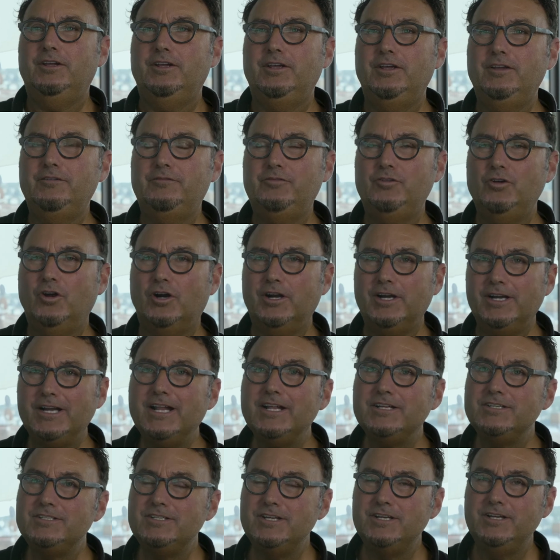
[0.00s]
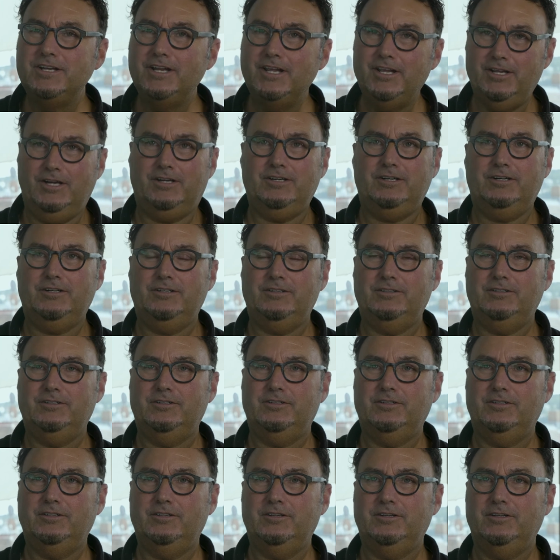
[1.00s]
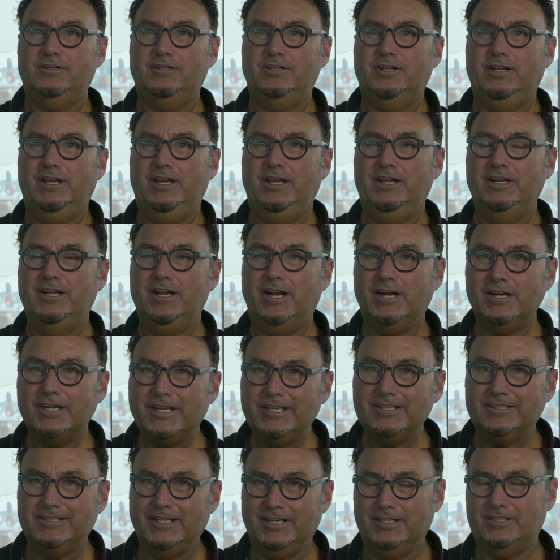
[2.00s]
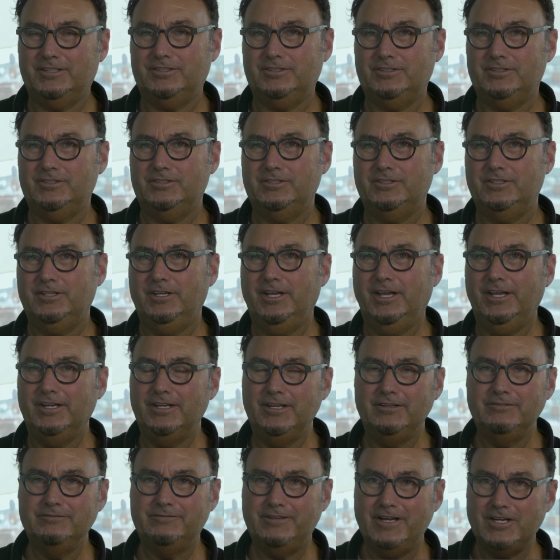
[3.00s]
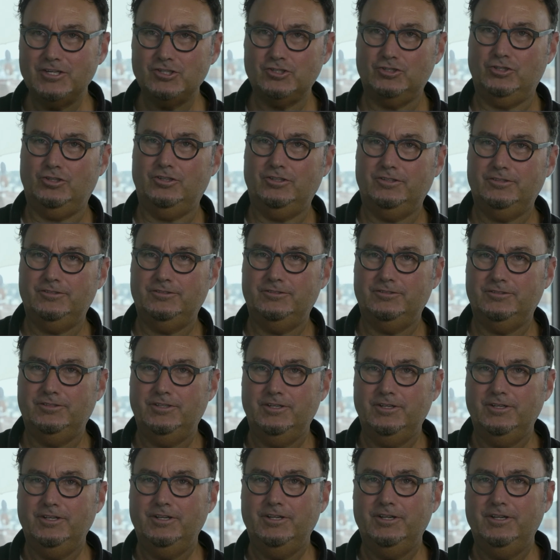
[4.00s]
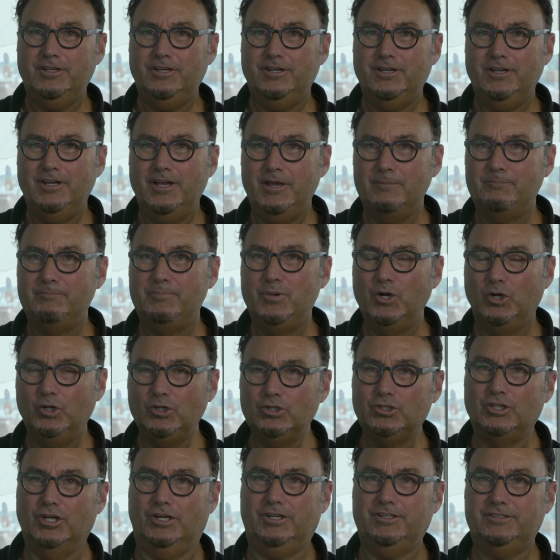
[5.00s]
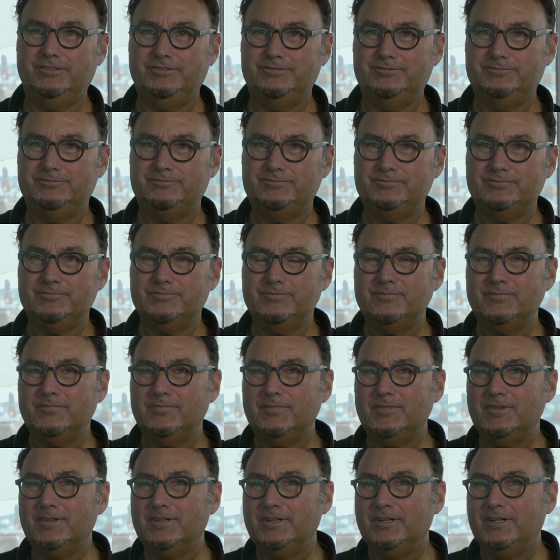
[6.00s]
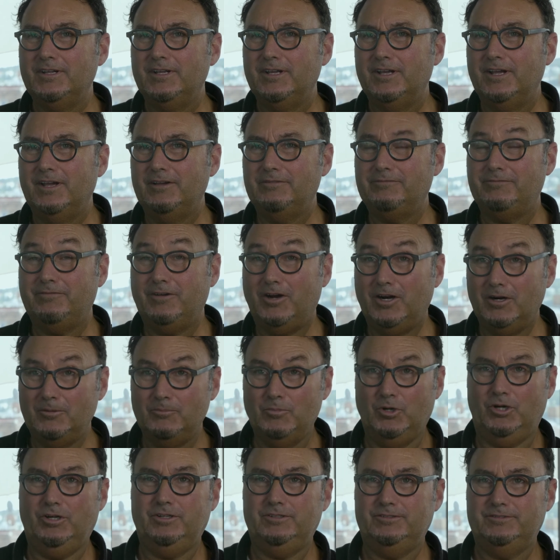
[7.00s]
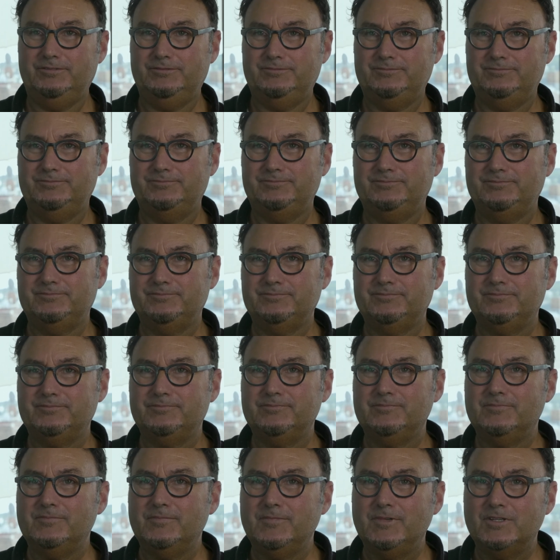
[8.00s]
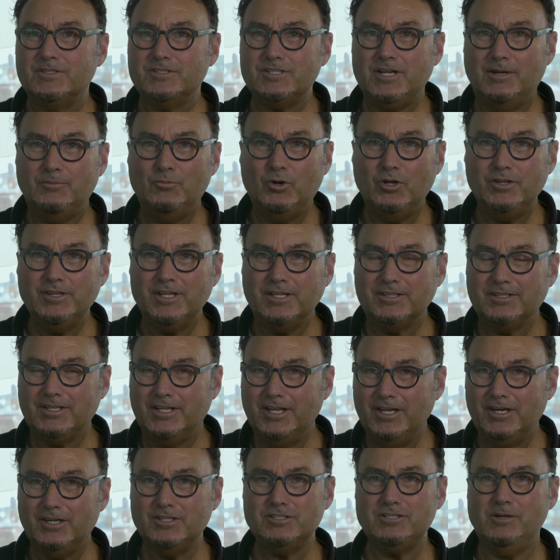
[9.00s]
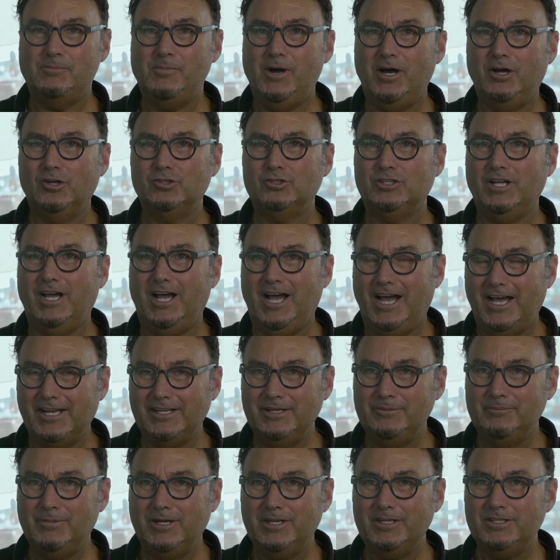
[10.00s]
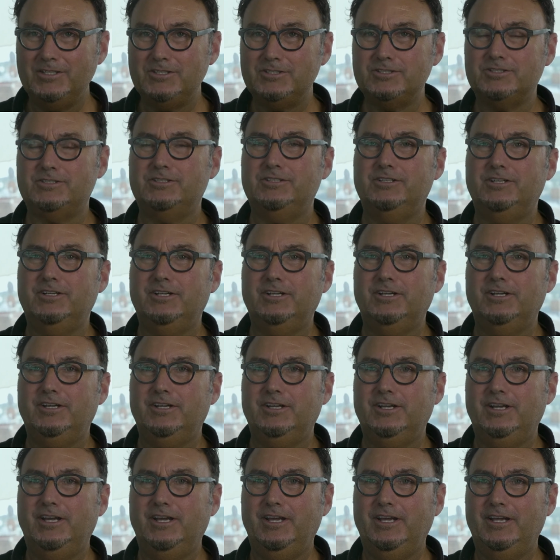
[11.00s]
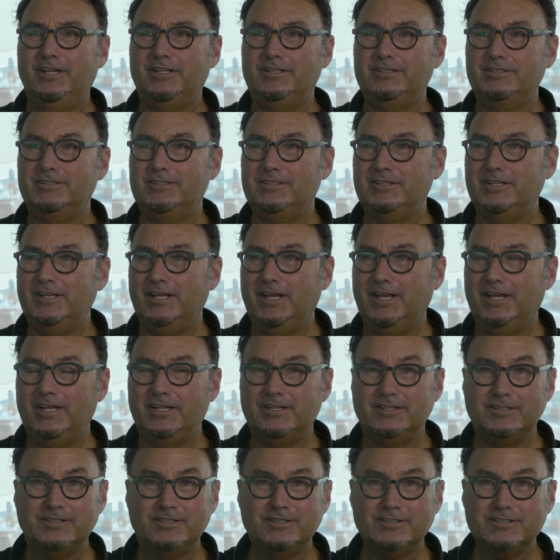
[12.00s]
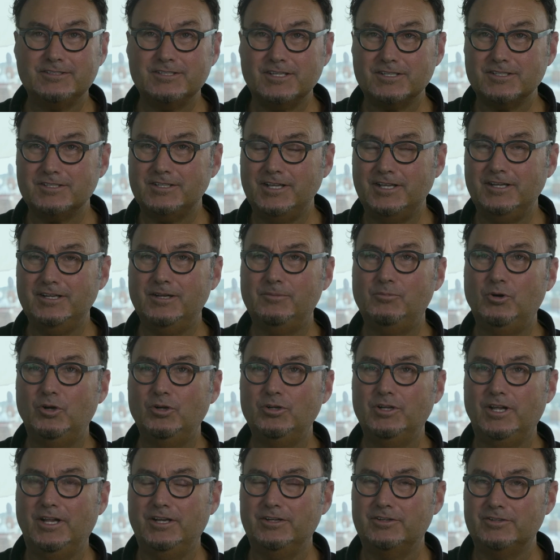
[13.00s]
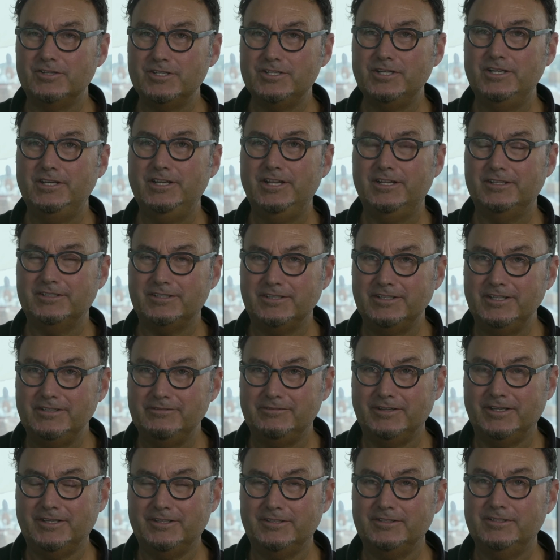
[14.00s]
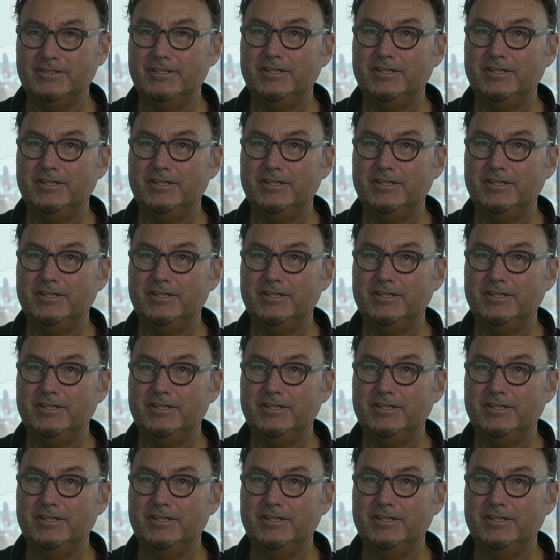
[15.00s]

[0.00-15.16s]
If you are an engineer, an architect, an investor, a builder, a farmer, someone that cares about animals and, and sustainable and resilient living,